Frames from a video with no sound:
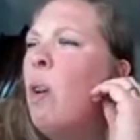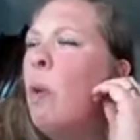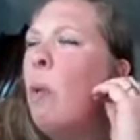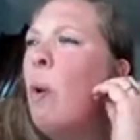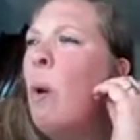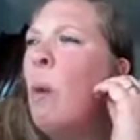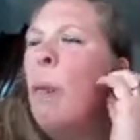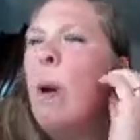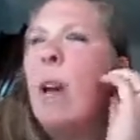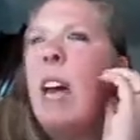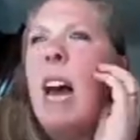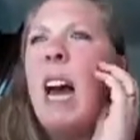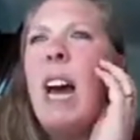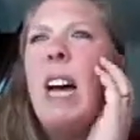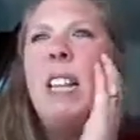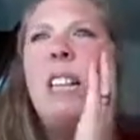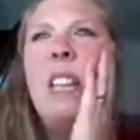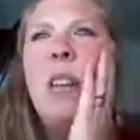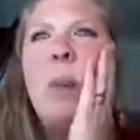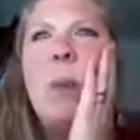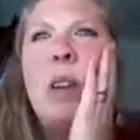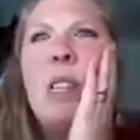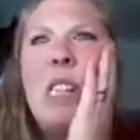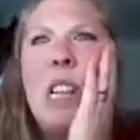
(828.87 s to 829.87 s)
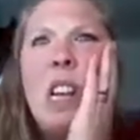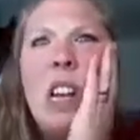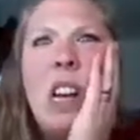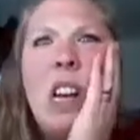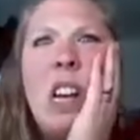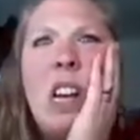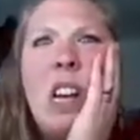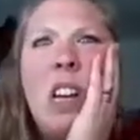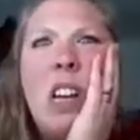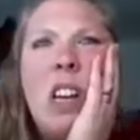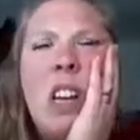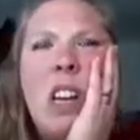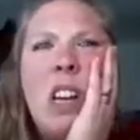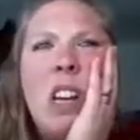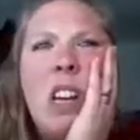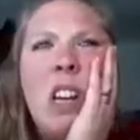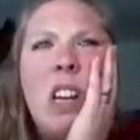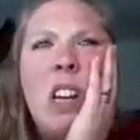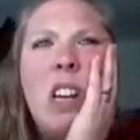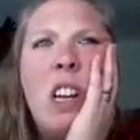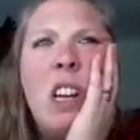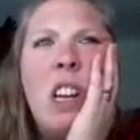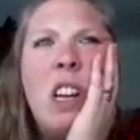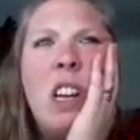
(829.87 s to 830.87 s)
when there was
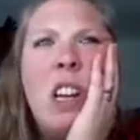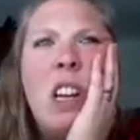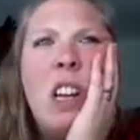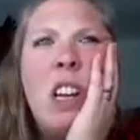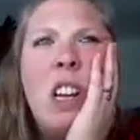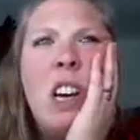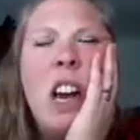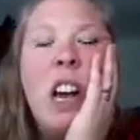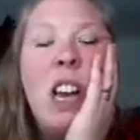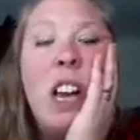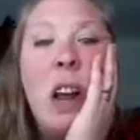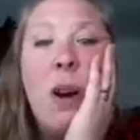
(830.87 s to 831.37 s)
and